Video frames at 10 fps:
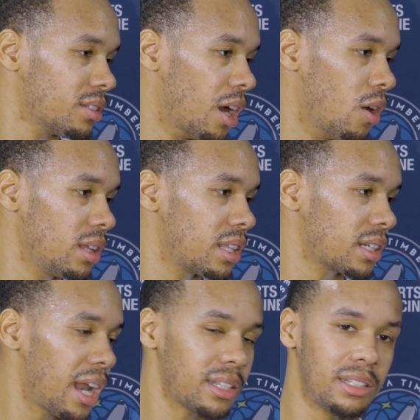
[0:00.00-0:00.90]
The only
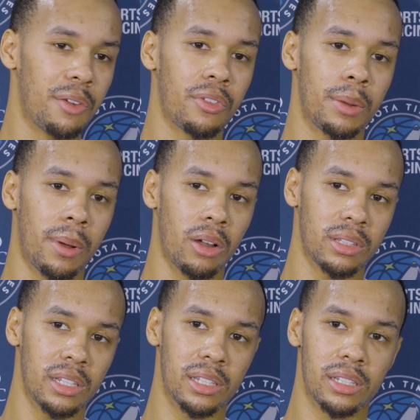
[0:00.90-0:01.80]
thing that is different about
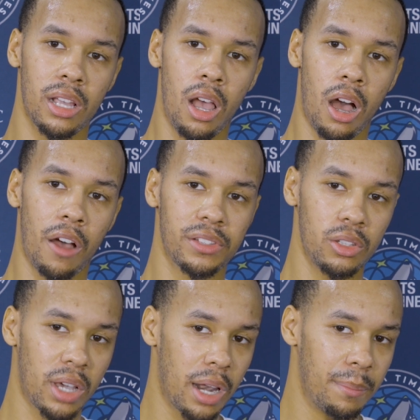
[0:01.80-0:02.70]
this is
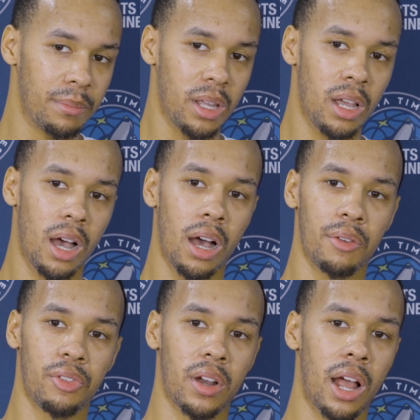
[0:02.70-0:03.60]
obviously you got
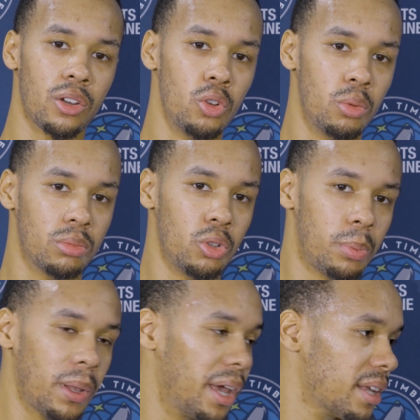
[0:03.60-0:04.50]
to figure out new
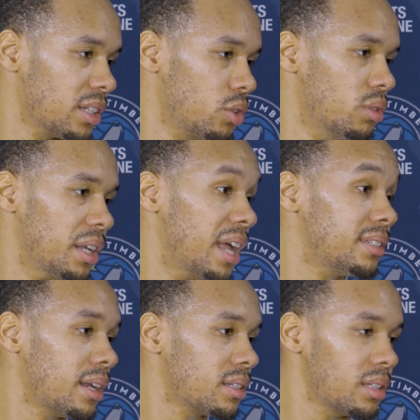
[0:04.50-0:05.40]
players and their
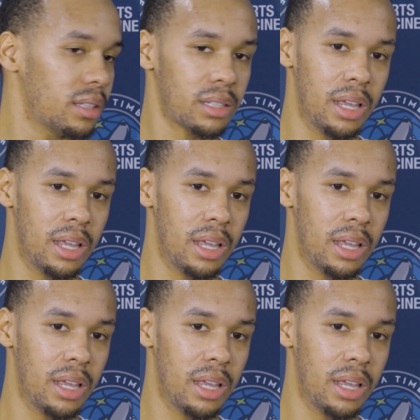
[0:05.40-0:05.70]
tendencies.